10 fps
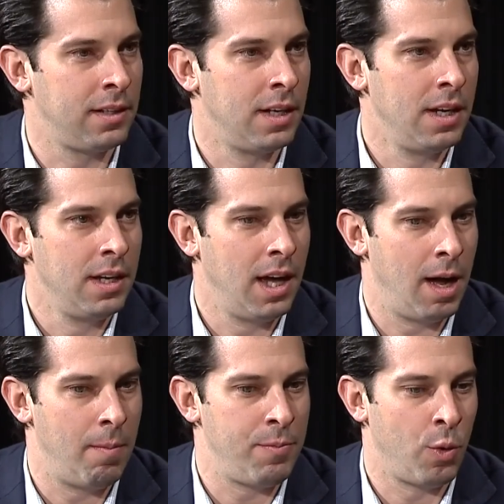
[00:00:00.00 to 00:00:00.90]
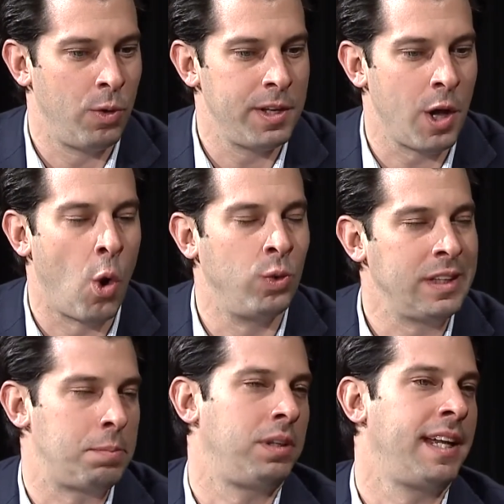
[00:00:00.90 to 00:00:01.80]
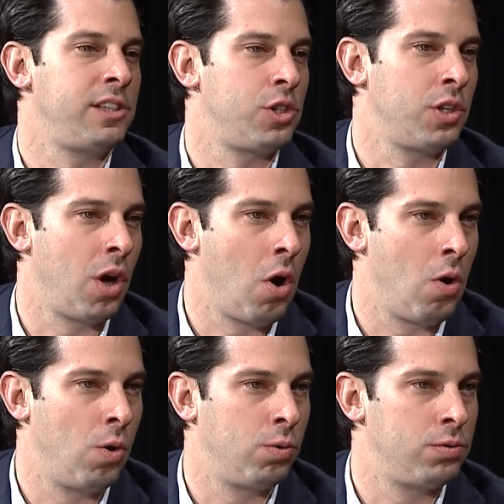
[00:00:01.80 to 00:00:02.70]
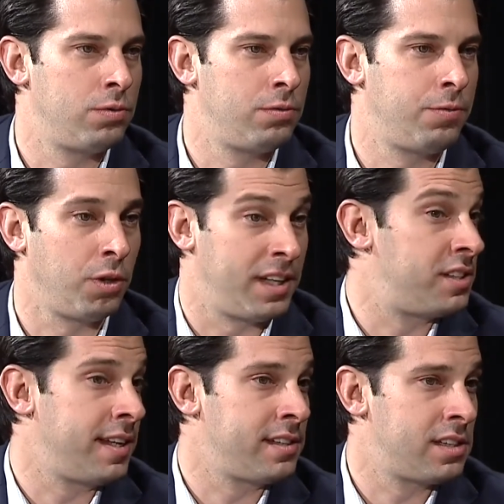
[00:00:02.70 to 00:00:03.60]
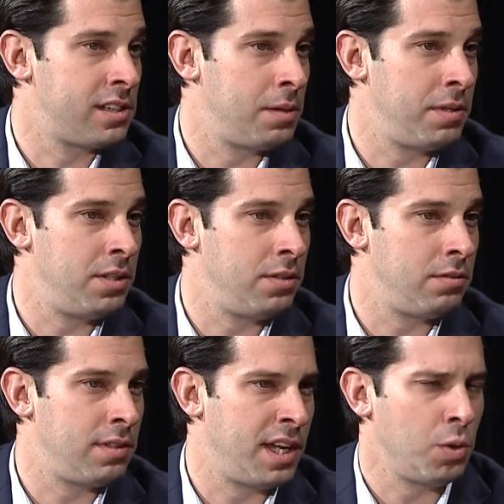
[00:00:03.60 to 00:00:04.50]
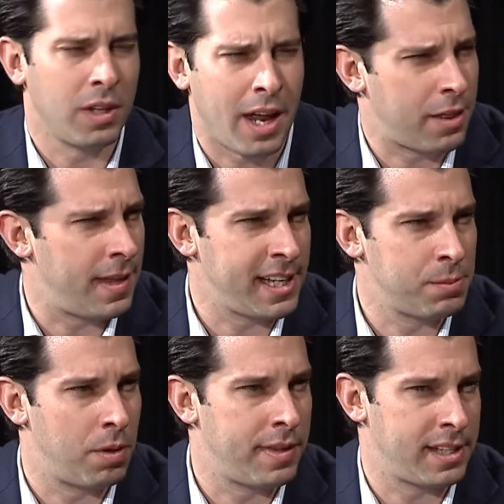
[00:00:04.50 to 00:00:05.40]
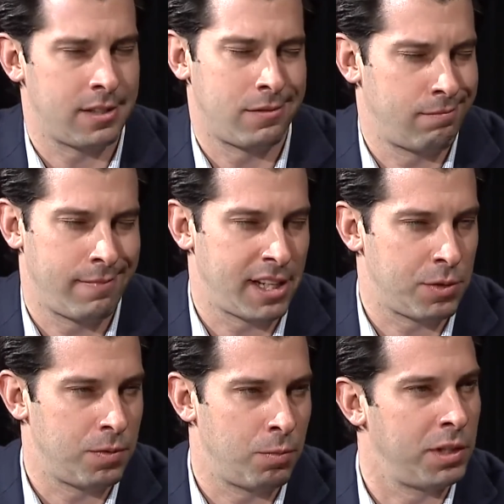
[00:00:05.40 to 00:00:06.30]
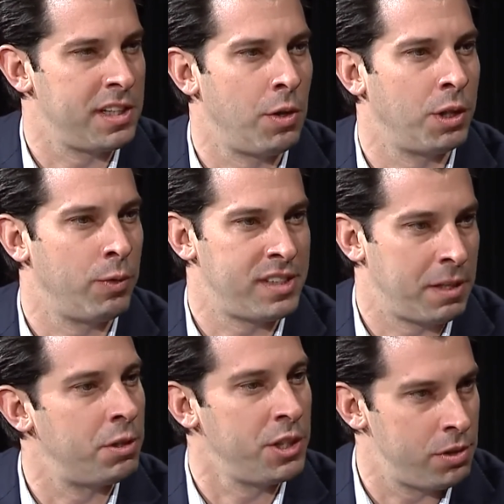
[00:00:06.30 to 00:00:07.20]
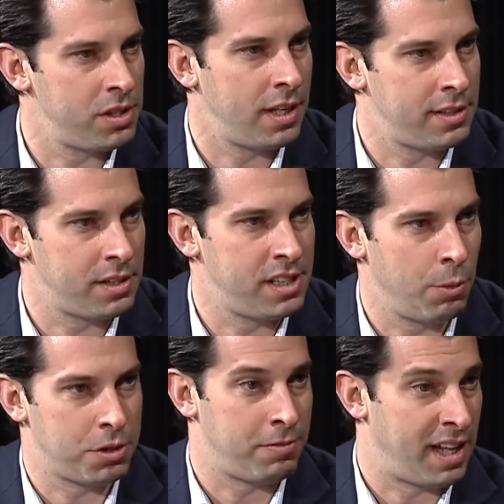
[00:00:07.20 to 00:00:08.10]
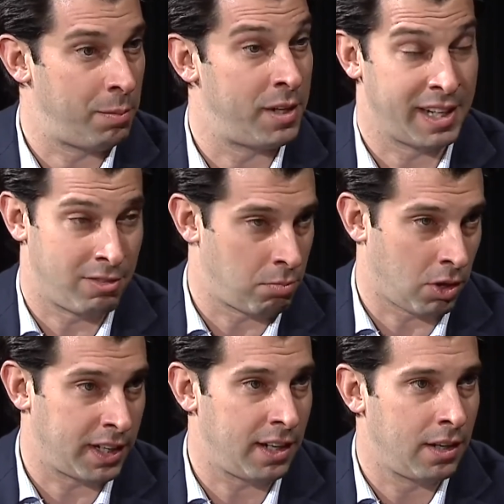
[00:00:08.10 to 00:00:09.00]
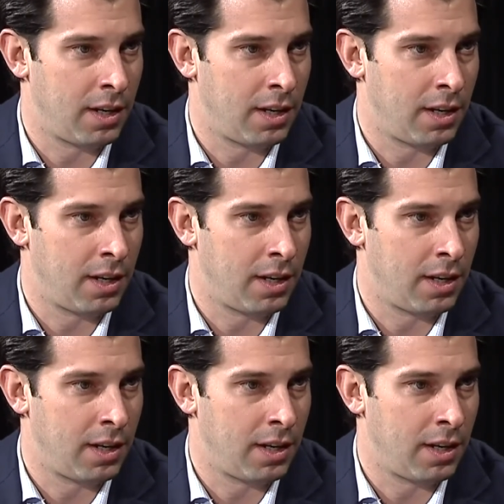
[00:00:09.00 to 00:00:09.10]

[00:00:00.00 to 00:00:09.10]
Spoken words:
they're really the only place to go for listings. I mean, they do a lot of things, but that's really the only reason anyone uses it, is to see what's available in a given market.